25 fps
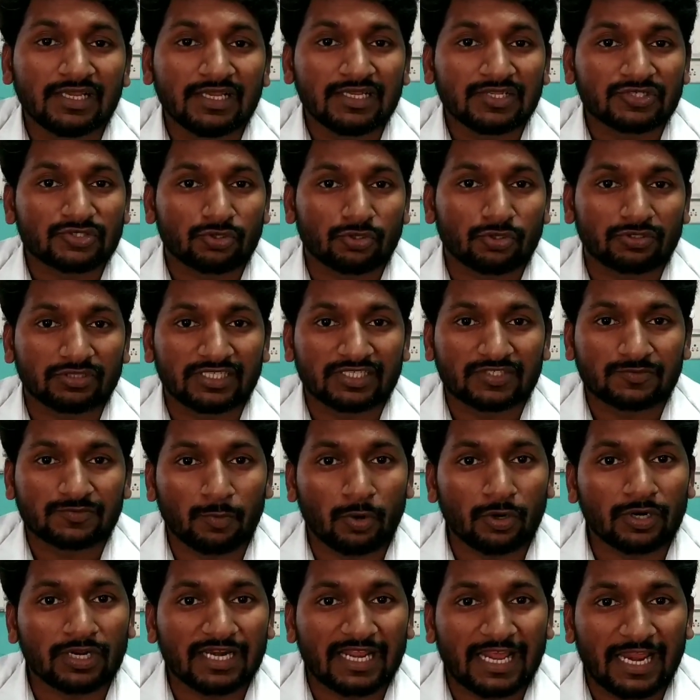So this
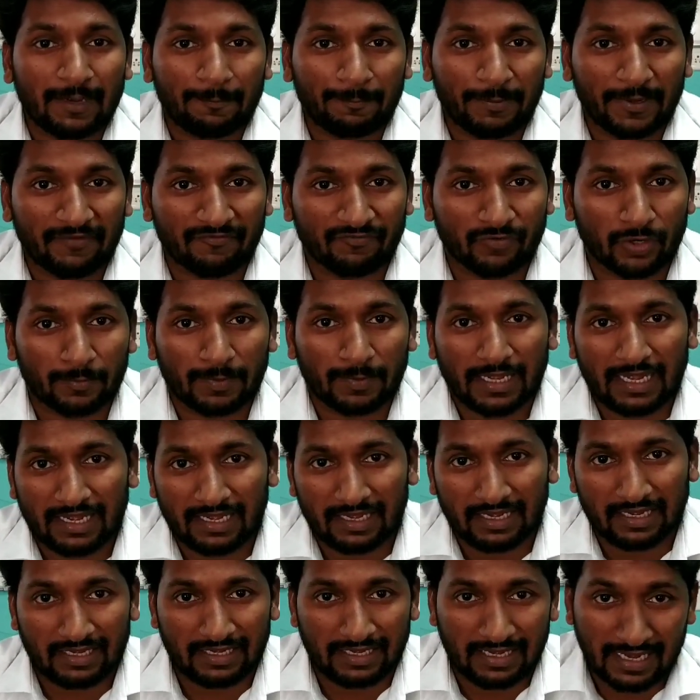modal helping verb
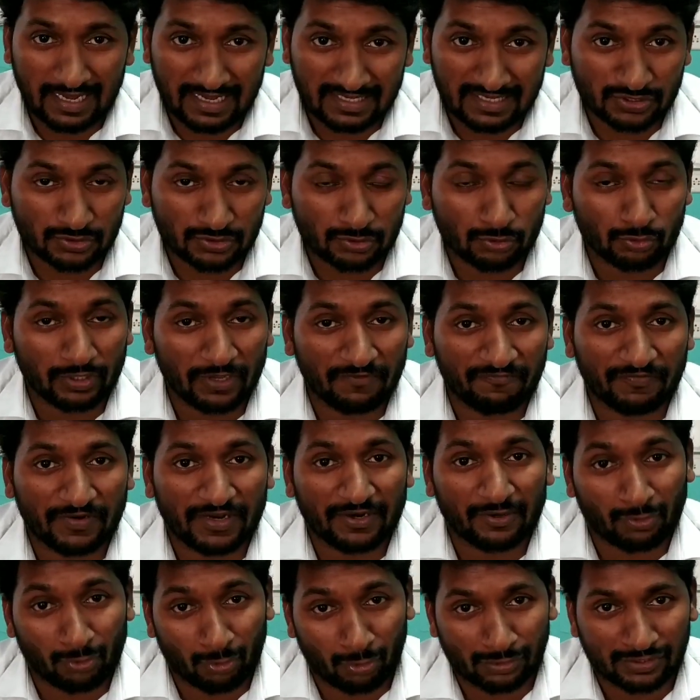has two
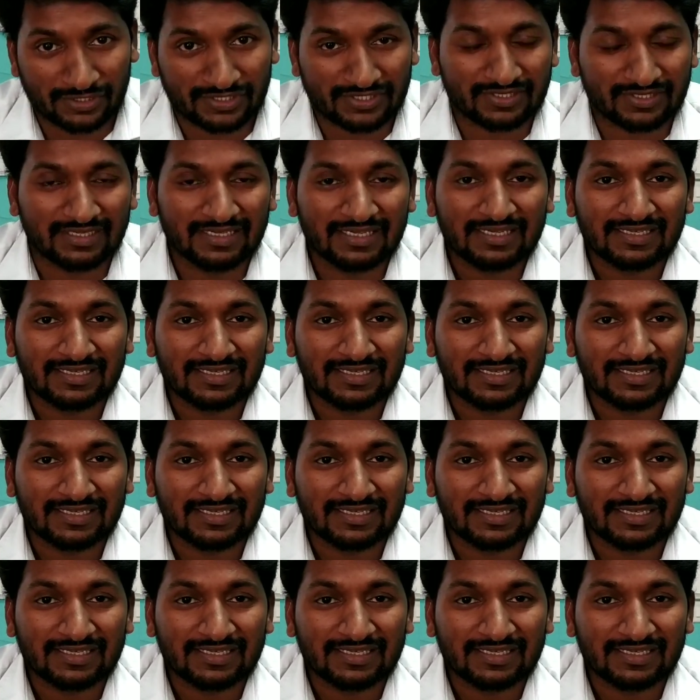different roles.